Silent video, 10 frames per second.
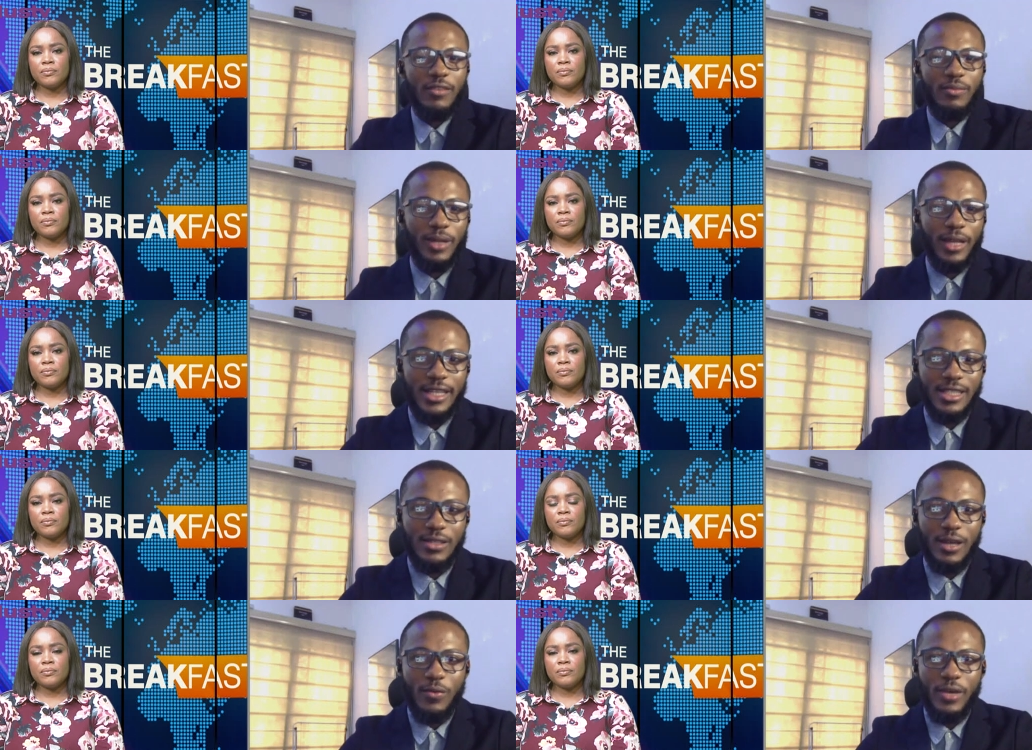Speaker 1: of
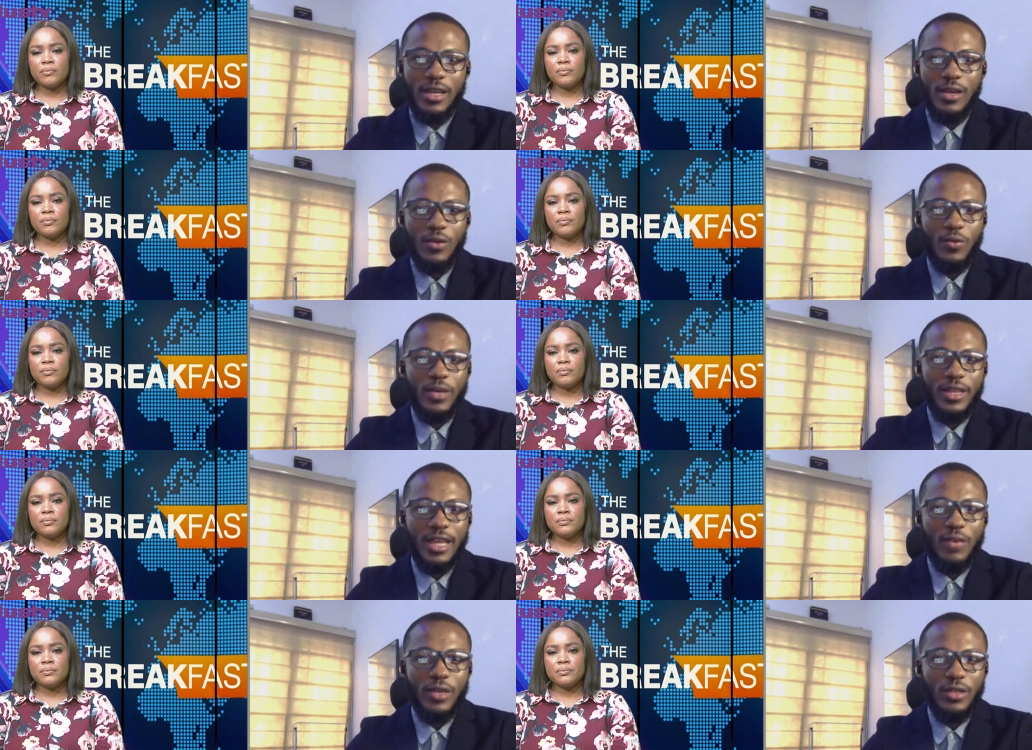players that we, we
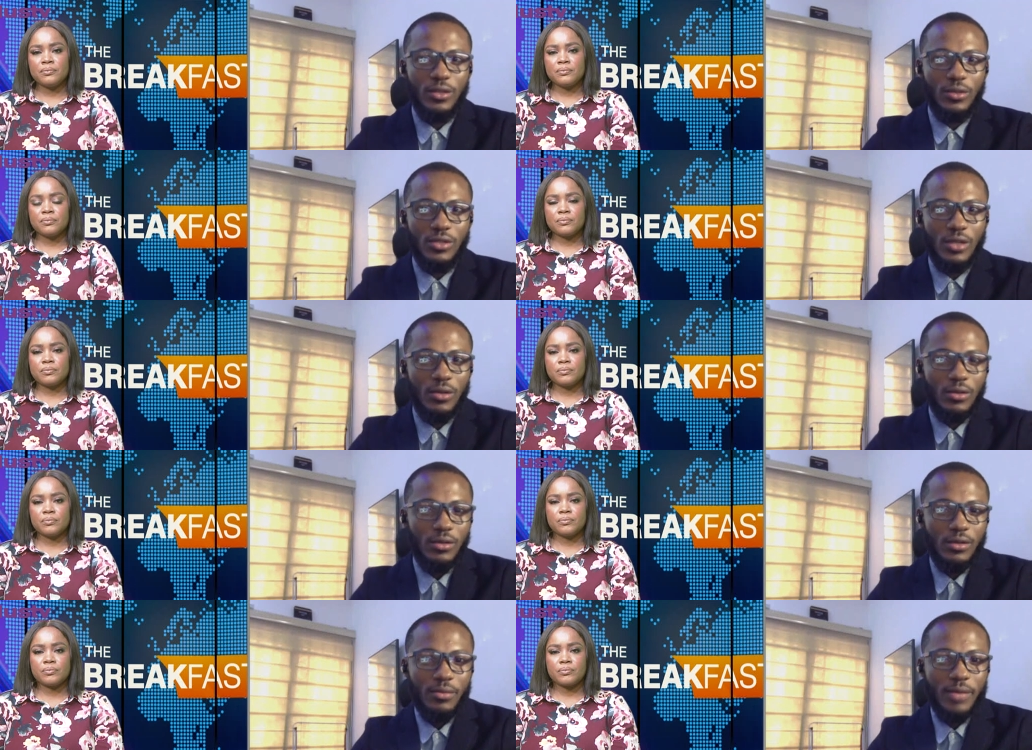think we do. So
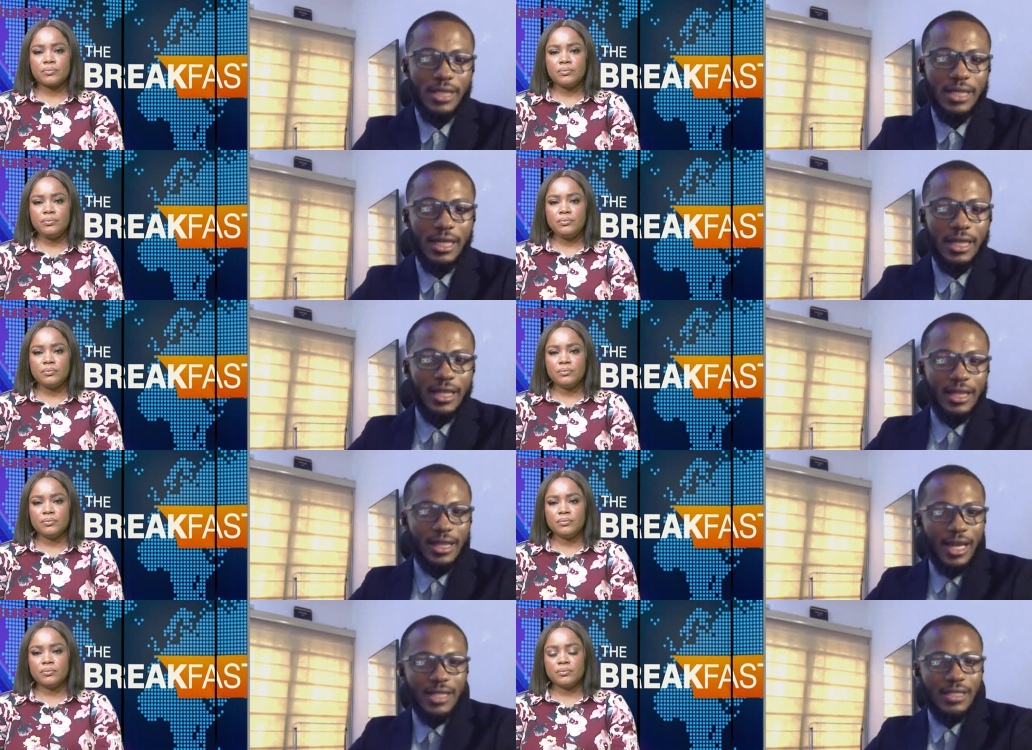basically,
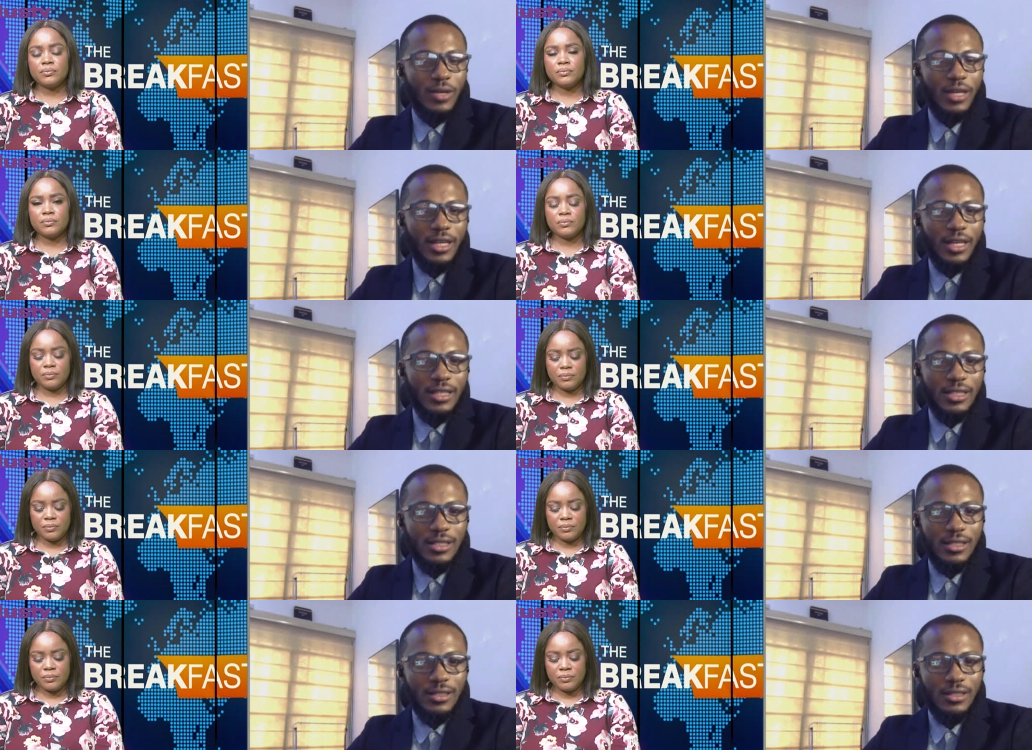that's what it is.
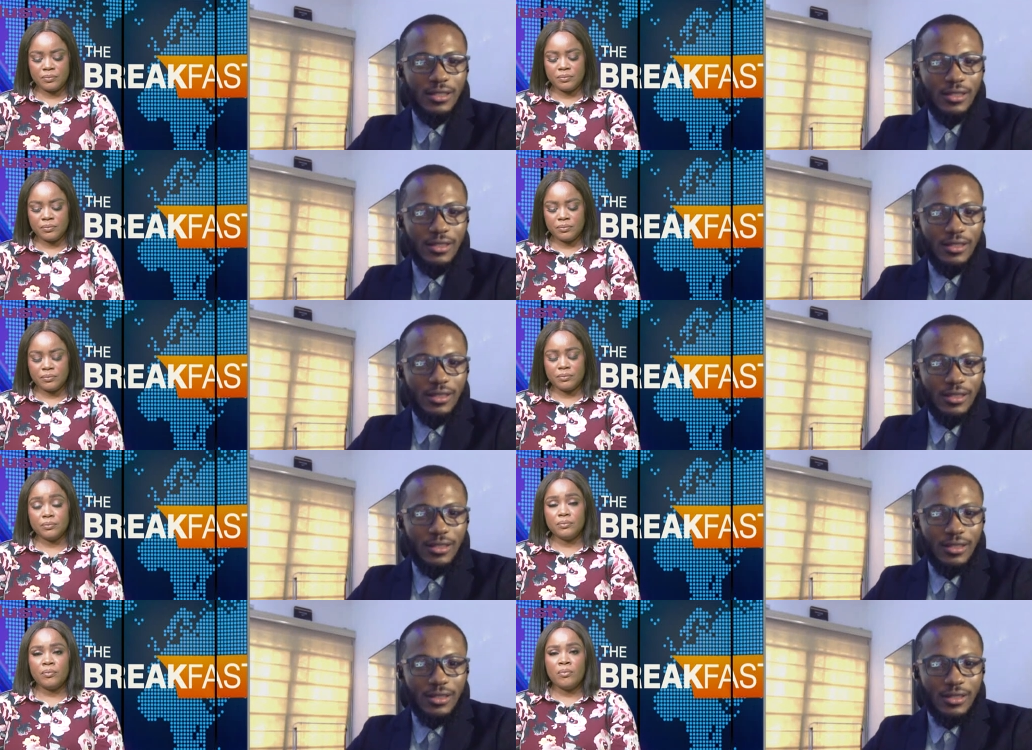
Speaker 2: Mm.
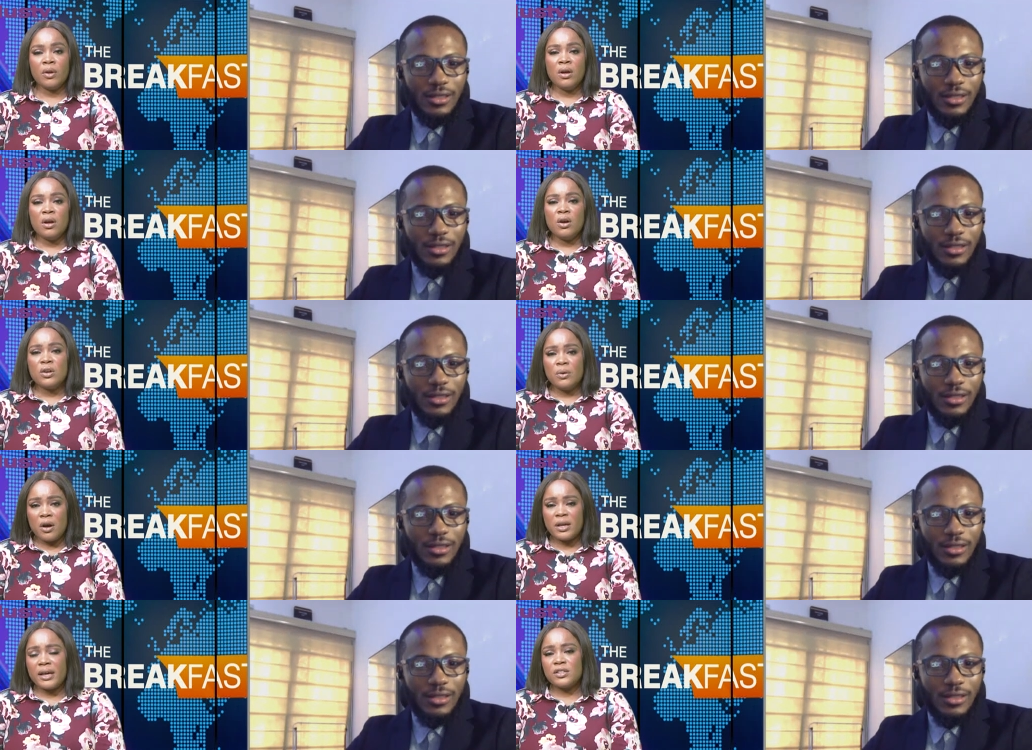
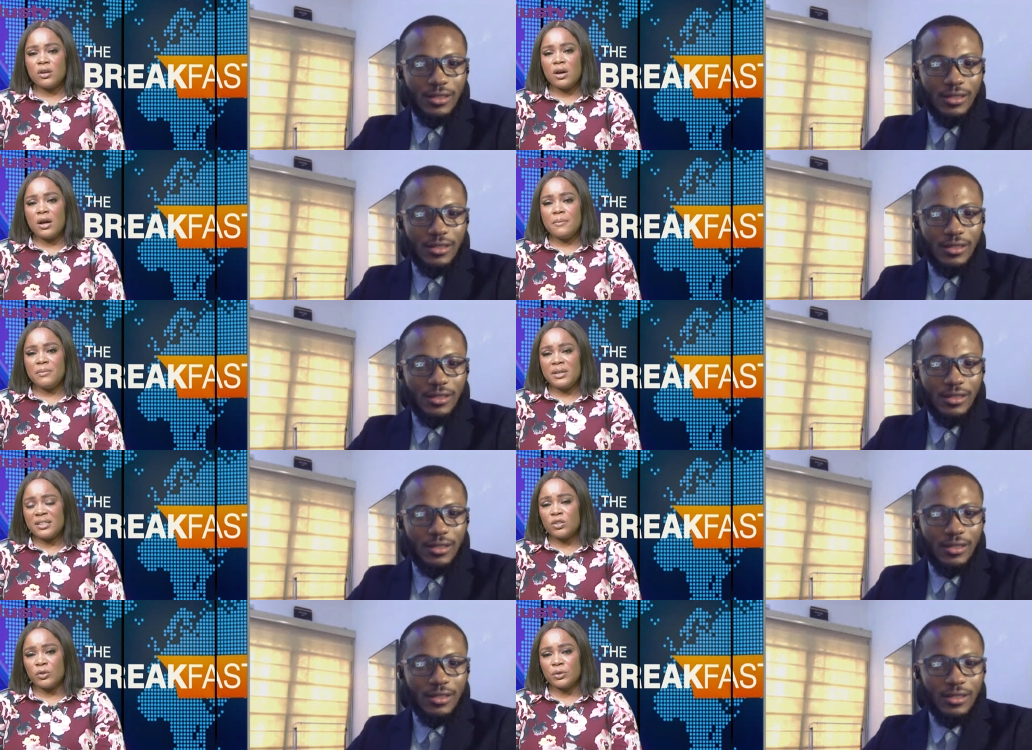Okay, so um,
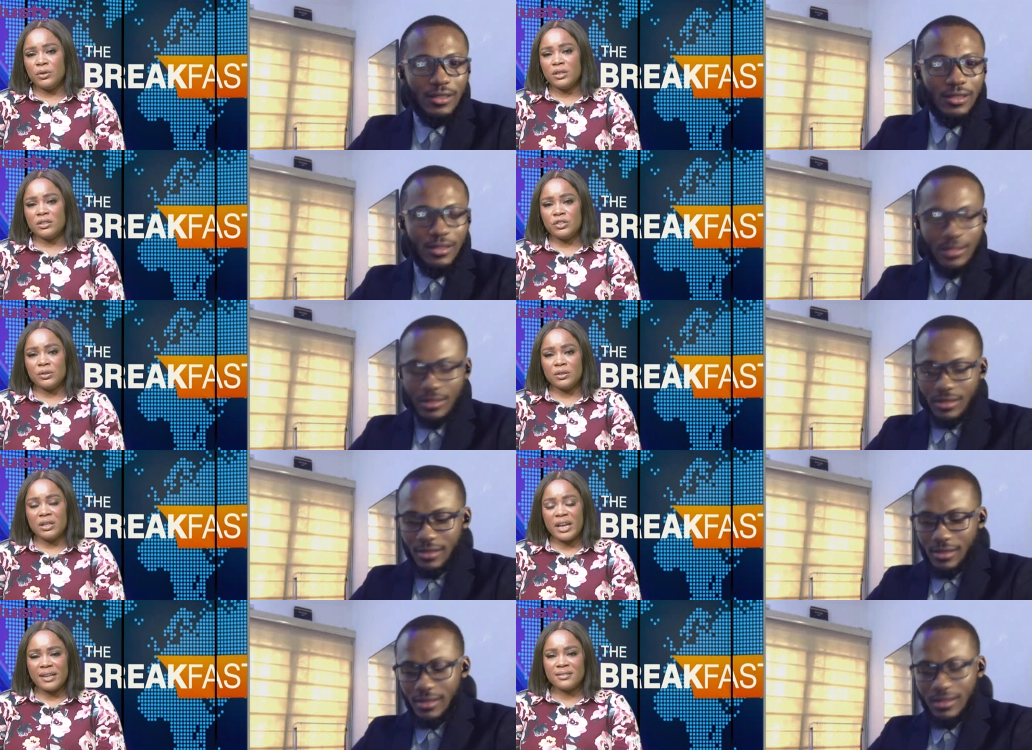let's also look at you know the
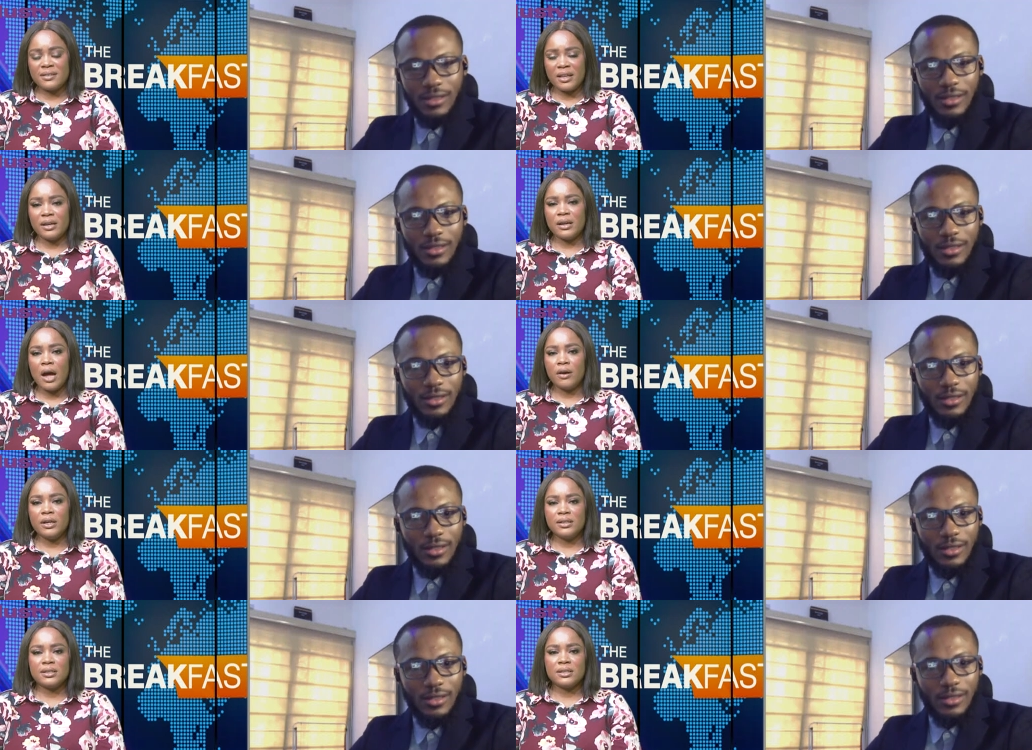next thing now,
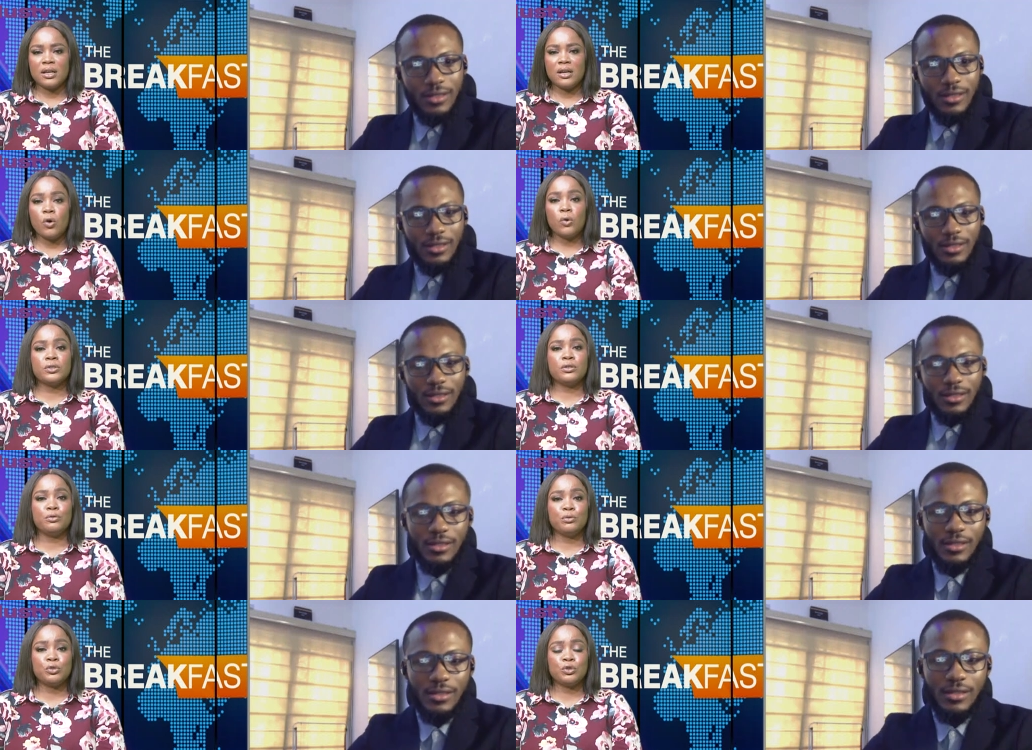as uh, also the
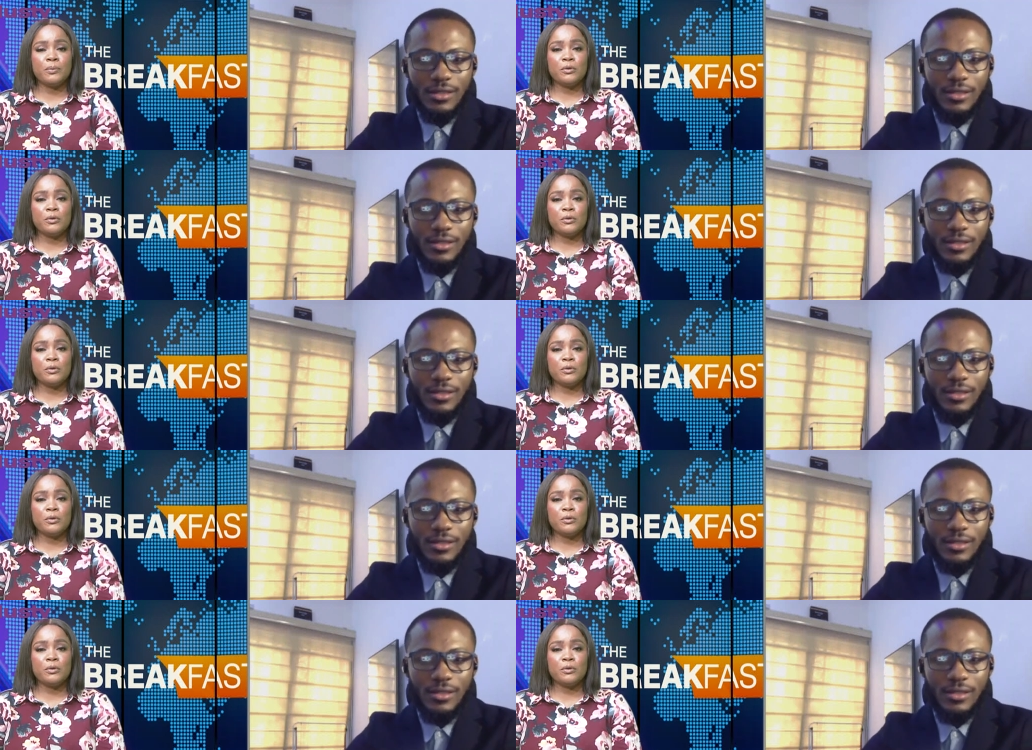F Super